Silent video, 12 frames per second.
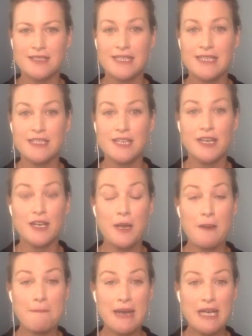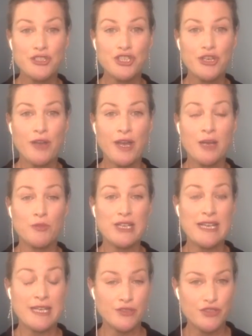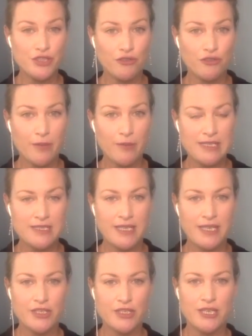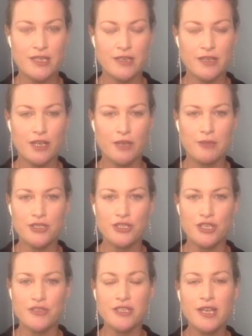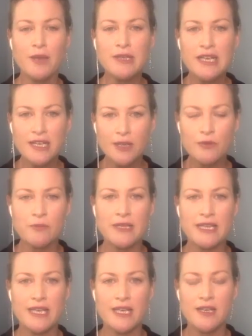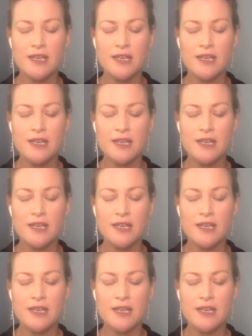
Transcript: Tanya Targett Camacho, and I'm on Instagram as Tanya Targett Camacho. So come and connect with me there.